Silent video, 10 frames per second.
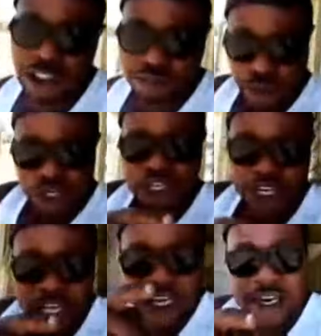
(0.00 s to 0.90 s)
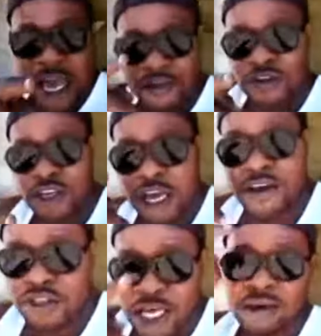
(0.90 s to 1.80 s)
spree, your nigga never
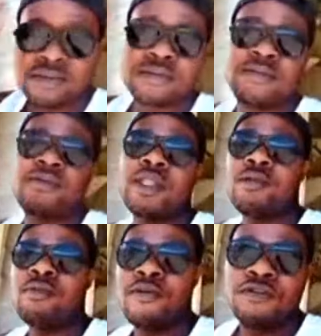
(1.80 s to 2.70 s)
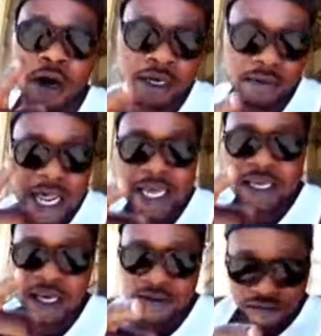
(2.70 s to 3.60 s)
gave them. Me fuck them like
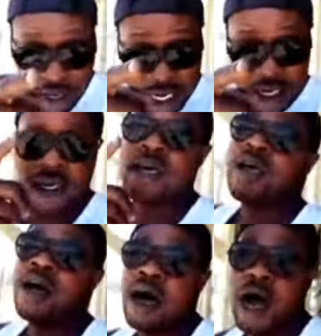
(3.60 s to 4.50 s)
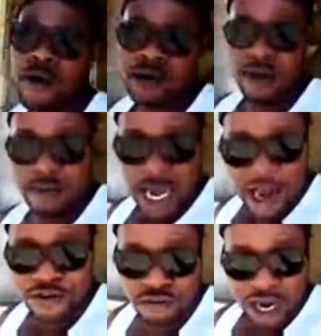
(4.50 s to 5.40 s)
cavemen. How when them a
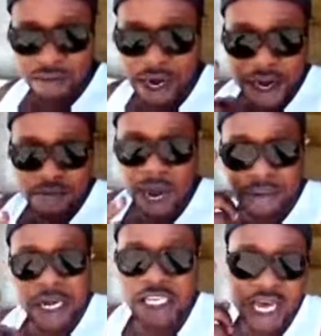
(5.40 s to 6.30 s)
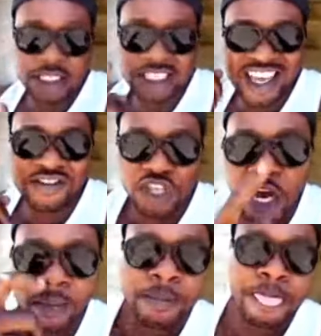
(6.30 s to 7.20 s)
ball for mama, their mama can't save
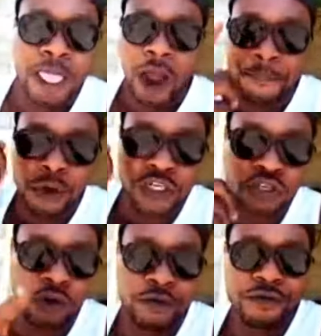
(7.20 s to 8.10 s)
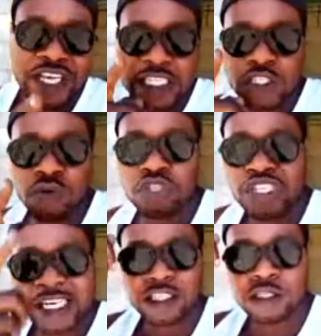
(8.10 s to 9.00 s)
them. I brace her feet to her
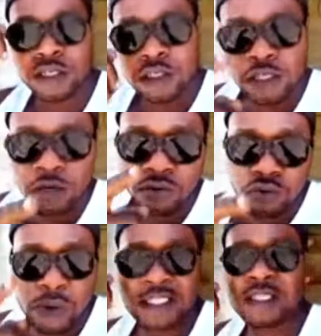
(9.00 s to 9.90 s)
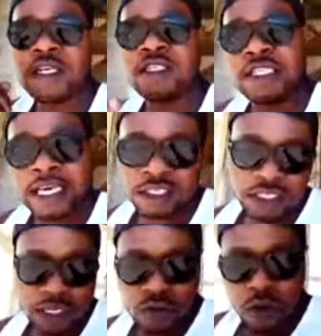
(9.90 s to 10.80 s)
chest. You know the rest. Sex
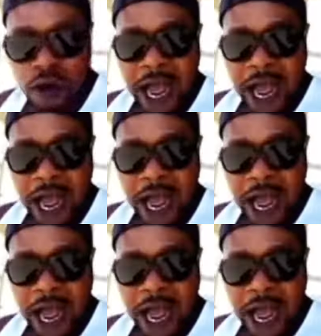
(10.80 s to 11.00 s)
equal